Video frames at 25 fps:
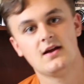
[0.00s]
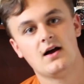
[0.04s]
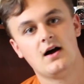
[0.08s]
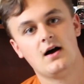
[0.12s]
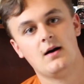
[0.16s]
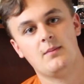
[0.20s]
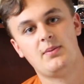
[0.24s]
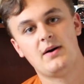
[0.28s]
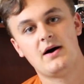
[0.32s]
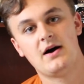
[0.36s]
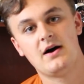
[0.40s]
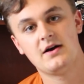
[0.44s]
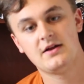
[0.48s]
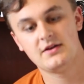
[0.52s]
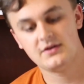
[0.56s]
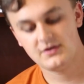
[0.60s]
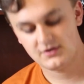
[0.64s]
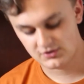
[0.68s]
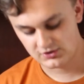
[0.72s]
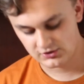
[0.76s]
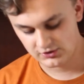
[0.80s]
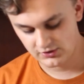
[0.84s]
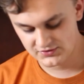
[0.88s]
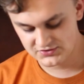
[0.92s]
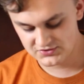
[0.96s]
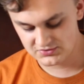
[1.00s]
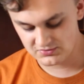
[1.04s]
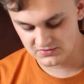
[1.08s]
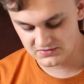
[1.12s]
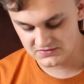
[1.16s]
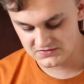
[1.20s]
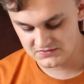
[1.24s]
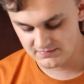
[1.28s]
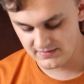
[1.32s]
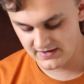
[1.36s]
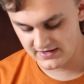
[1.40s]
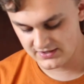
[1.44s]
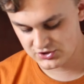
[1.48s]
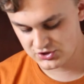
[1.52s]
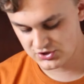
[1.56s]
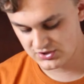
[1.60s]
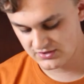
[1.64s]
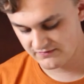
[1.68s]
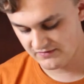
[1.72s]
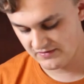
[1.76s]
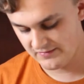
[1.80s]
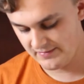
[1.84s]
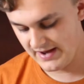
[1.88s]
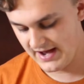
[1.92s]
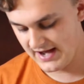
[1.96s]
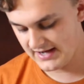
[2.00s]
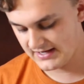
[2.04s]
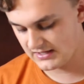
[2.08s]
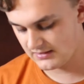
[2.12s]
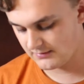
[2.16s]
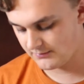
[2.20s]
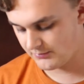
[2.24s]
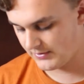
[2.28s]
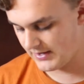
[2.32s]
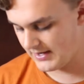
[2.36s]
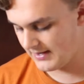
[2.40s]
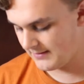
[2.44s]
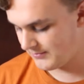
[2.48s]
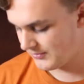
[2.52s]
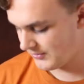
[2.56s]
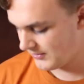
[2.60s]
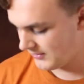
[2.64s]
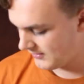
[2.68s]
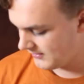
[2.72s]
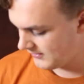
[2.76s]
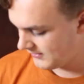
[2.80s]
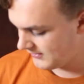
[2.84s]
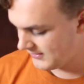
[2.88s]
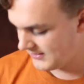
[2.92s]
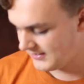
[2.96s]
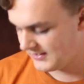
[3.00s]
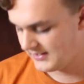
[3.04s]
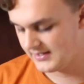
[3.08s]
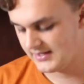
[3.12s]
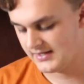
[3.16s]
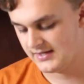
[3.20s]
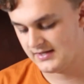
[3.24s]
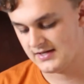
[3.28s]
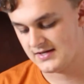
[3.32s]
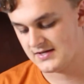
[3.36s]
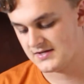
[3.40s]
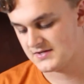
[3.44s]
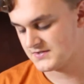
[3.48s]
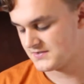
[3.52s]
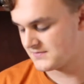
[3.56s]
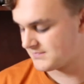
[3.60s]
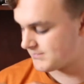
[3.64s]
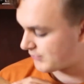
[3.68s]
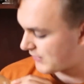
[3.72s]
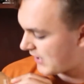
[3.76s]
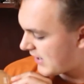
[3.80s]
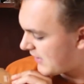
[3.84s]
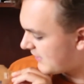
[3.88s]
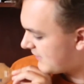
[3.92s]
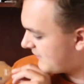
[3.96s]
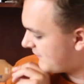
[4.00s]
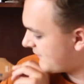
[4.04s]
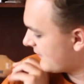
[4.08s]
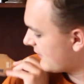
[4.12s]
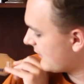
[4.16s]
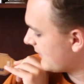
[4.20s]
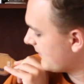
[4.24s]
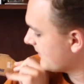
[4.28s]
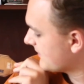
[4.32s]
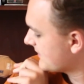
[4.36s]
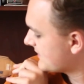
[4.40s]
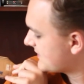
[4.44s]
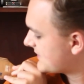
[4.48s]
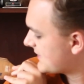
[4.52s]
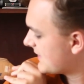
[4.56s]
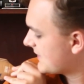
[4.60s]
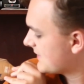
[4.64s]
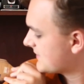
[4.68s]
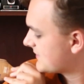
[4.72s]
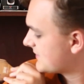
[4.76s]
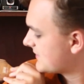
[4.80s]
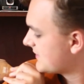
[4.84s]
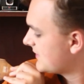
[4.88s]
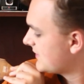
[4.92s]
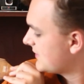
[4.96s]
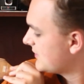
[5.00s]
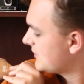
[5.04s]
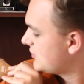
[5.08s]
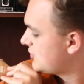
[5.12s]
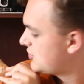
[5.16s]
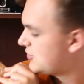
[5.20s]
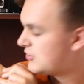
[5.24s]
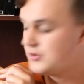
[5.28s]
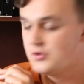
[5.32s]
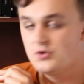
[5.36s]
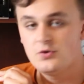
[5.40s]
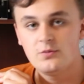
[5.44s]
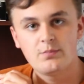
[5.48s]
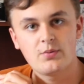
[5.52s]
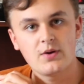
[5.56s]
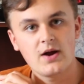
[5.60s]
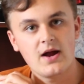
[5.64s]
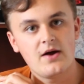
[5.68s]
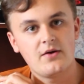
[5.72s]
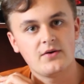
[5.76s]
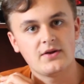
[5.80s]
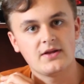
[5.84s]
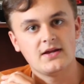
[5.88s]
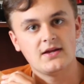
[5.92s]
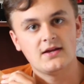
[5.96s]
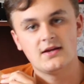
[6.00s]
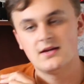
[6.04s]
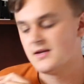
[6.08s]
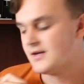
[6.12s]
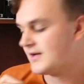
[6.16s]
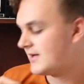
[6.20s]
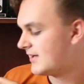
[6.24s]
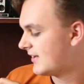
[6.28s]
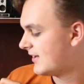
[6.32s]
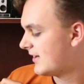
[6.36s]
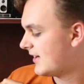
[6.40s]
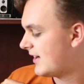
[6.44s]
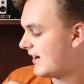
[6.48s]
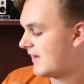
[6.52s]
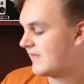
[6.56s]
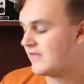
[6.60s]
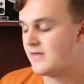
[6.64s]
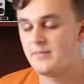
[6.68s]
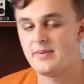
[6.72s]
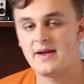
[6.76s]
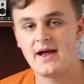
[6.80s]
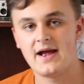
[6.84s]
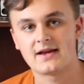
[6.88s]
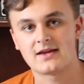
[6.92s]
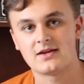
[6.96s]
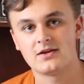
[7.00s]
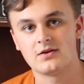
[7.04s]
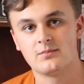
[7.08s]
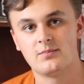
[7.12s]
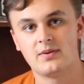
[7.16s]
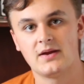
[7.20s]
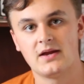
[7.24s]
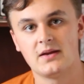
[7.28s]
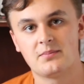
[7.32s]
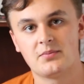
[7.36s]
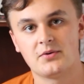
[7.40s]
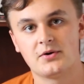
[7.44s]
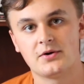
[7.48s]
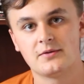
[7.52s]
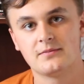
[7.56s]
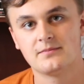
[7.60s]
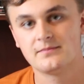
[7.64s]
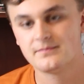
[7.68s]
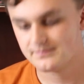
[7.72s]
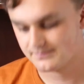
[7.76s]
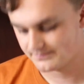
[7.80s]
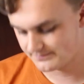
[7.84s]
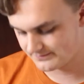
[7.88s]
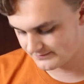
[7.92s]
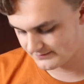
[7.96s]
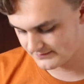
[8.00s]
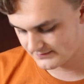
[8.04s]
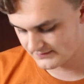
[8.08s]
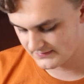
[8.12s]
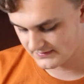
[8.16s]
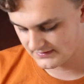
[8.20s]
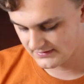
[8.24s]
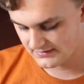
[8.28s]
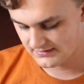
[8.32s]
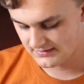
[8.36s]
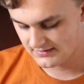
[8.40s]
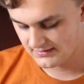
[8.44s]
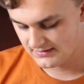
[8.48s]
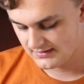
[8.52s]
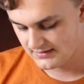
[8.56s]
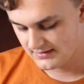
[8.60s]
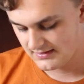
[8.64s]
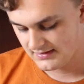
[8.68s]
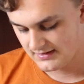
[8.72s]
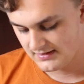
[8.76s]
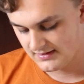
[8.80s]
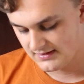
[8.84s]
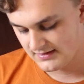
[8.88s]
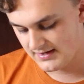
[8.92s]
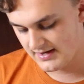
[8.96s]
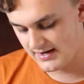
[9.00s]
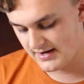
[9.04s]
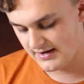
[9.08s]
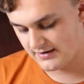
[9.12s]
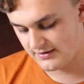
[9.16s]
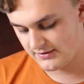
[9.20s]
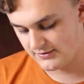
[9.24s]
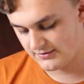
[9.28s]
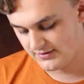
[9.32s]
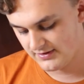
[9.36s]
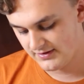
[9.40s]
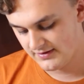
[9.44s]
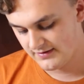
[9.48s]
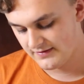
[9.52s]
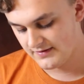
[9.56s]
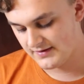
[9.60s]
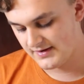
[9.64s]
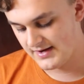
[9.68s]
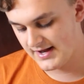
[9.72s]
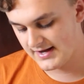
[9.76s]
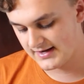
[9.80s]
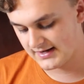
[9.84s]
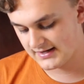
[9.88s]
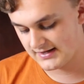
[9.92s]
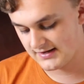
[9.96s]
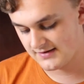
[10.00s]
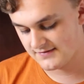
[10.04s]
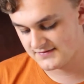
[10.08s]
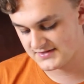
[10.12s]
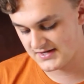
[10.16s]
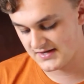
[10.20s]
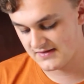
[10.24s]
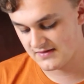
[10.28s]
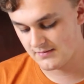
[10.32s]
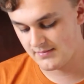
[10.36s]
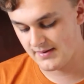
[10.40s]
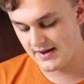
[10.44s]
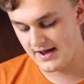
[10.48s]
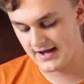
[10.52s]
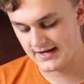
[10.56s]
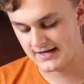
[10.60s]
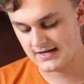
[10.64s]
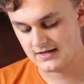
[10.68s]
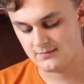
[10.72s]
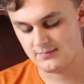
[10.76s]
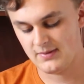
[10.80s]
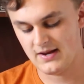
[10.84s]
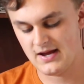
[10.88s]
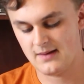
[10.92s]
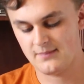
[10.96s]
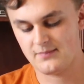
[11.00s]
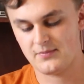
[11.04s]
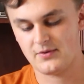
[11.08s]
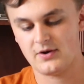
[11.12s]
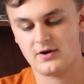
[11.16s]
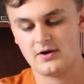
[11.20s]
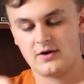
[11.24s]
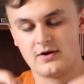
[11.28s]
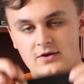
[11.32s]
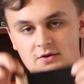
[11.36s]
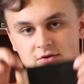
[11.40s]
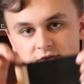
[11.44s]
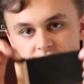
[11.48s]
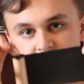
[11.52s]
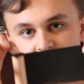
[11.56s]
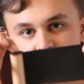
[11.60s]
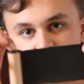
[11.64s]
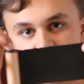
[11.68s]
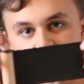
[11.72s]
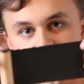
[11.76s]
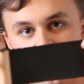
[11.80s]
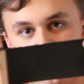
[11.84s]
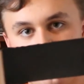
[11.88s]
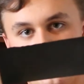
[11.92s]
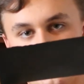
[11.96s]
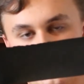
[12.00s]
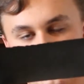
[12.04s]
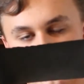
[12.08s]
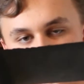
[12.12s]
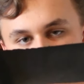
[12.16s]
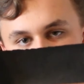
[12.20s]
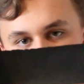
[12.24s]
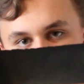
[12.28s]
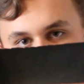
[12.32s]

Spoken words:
upon closer inspection of the backing paper, it is brownie film. It says "to brownie" on the backing paper. Now, the negatives and the backing paper do not want to be